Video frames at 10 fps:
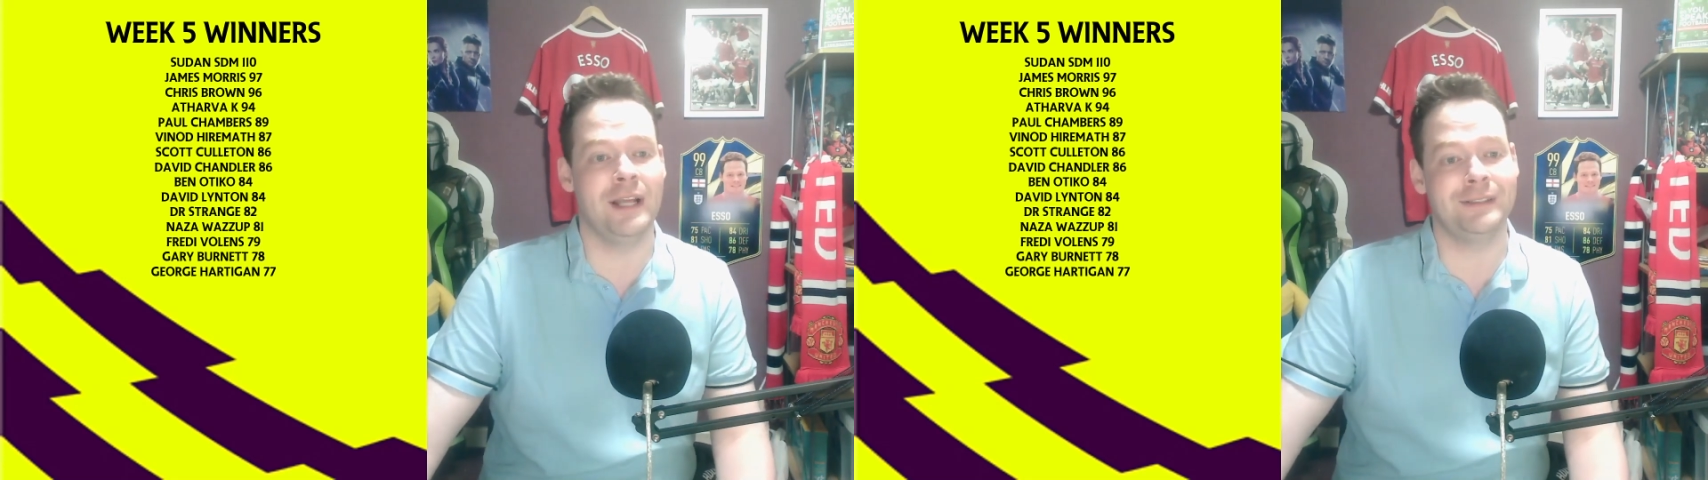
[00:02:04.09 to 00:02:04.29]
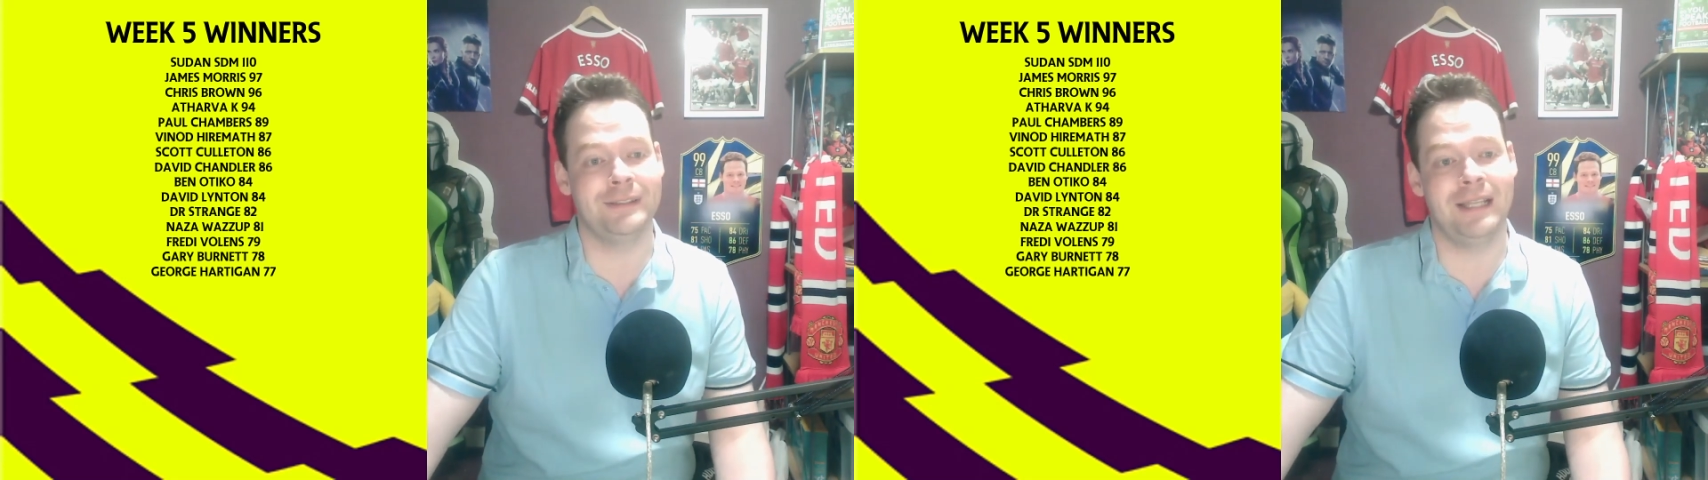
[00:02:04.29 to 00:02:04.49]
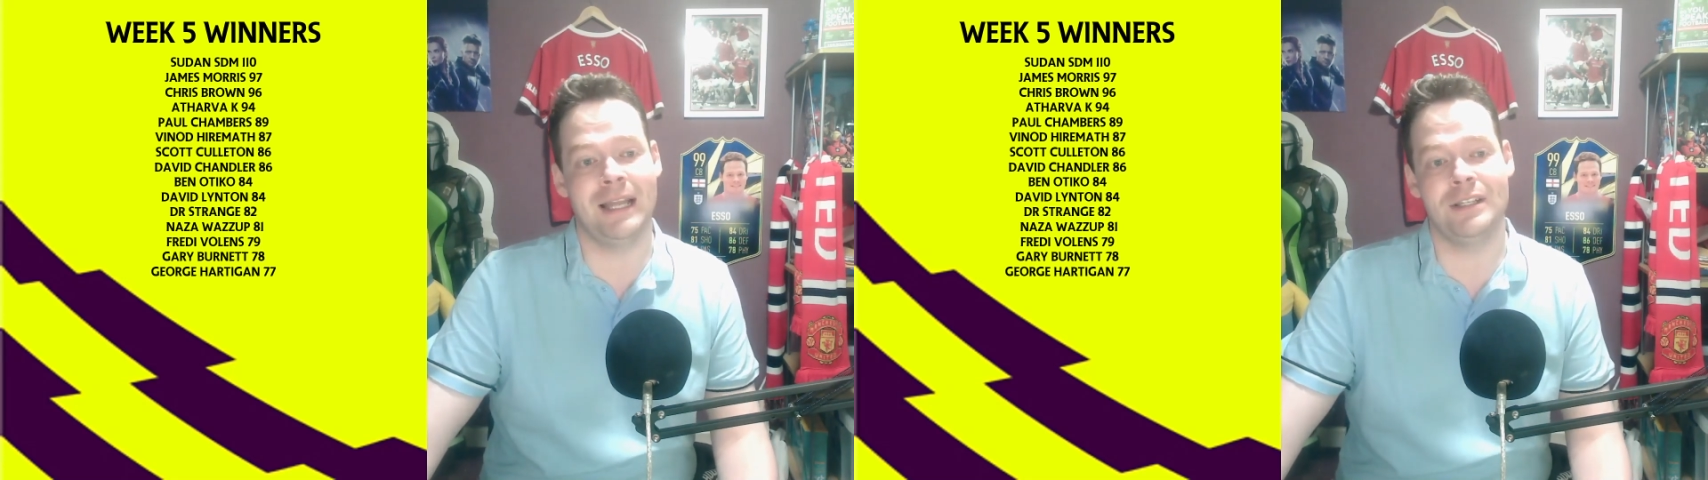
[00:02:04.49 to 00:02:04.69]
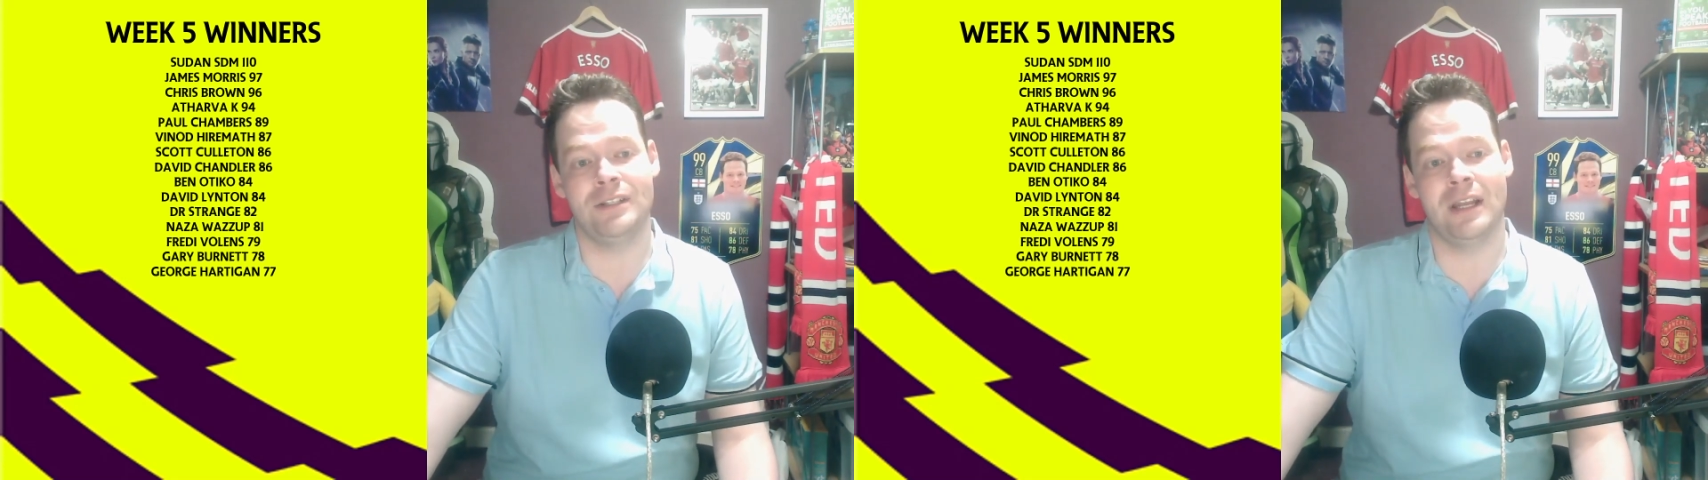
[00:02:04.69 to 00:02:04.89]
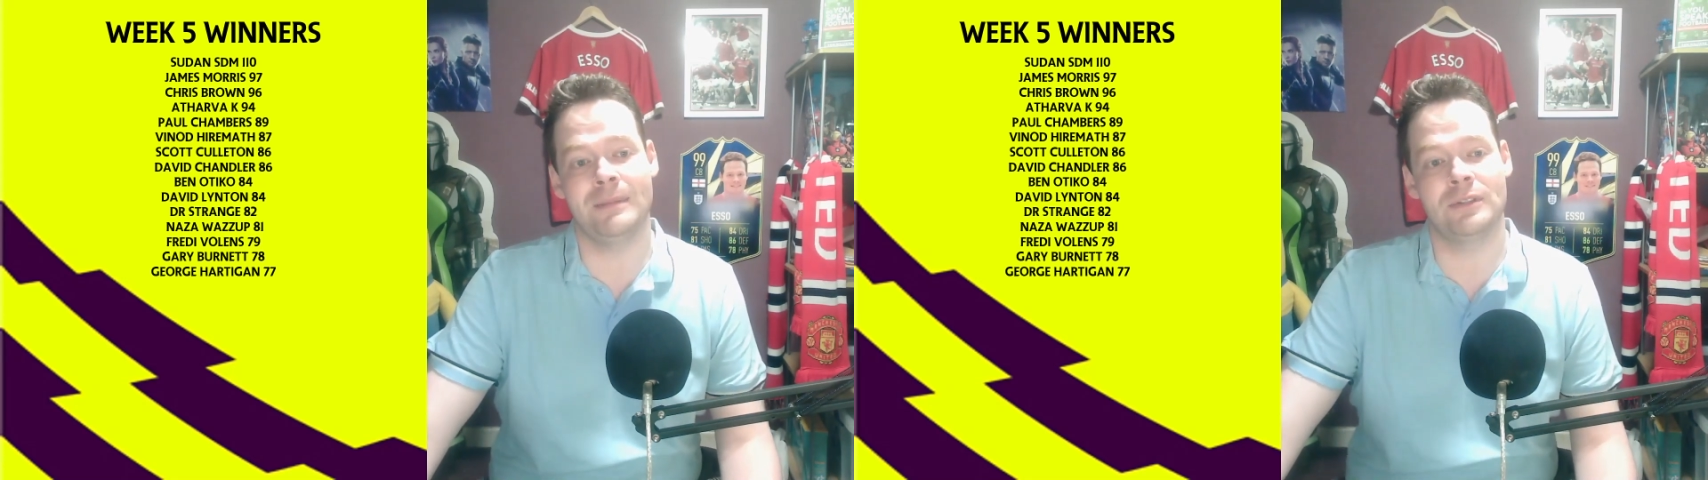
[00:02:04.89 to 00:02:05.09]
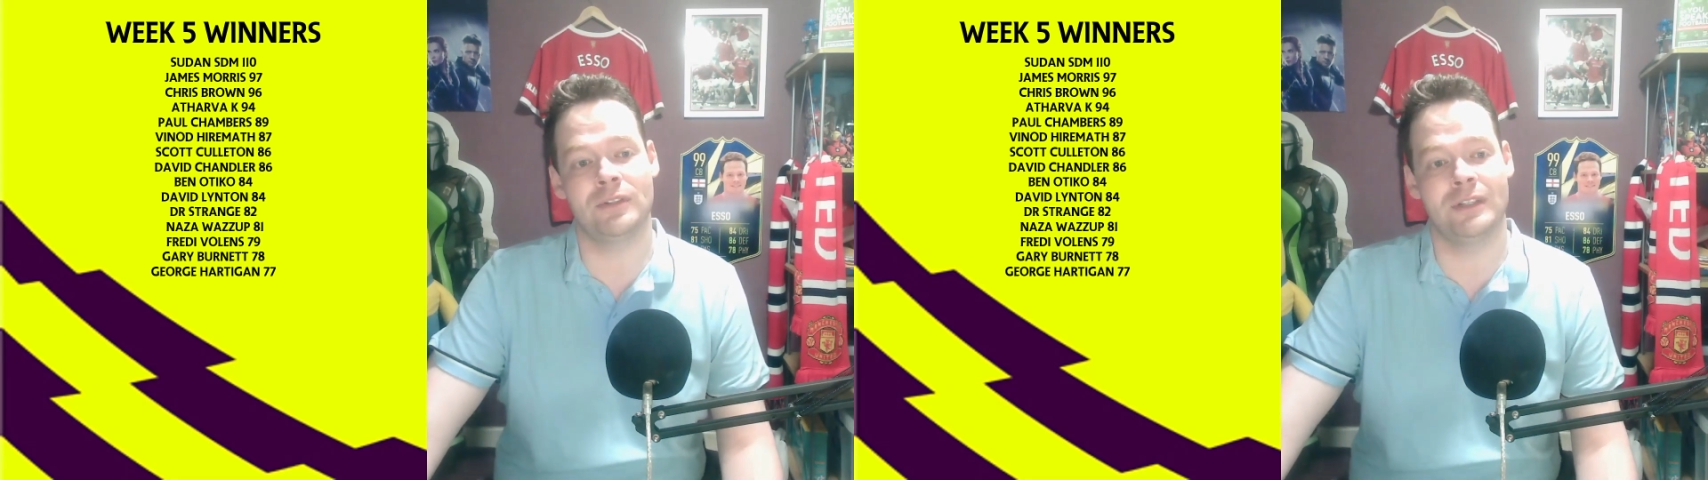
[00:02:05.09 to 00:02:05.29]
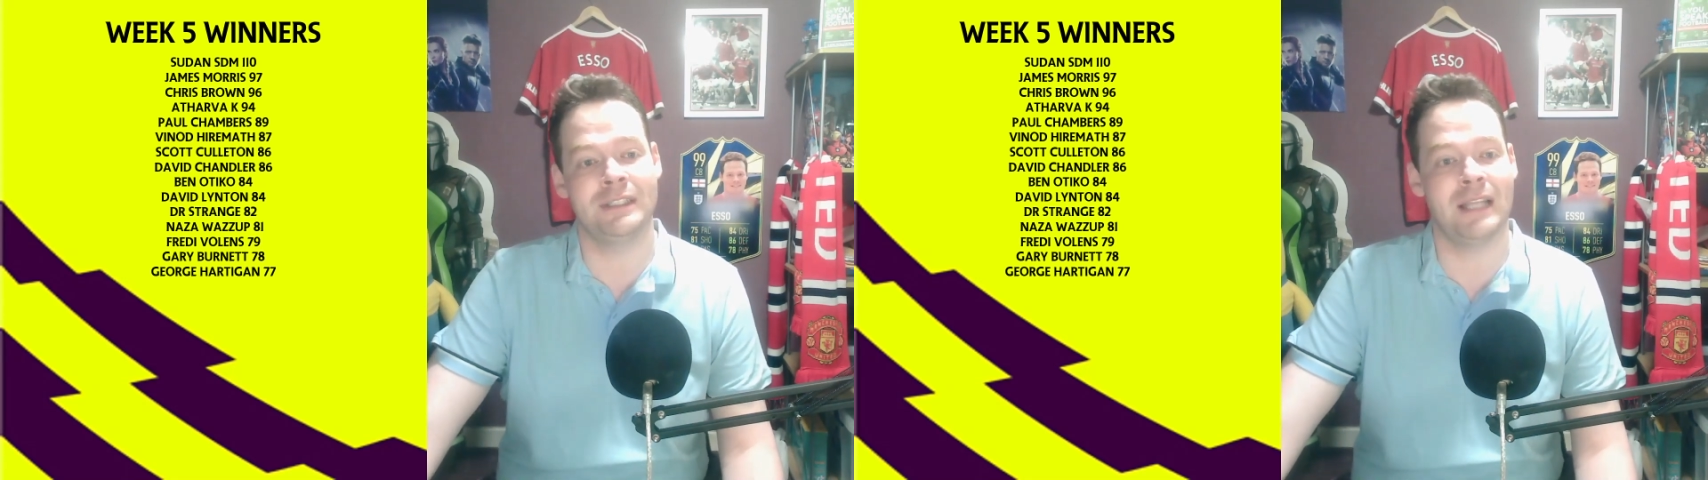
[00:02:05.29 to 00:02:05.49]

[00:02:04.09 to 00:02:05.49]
Sudan, James, Chris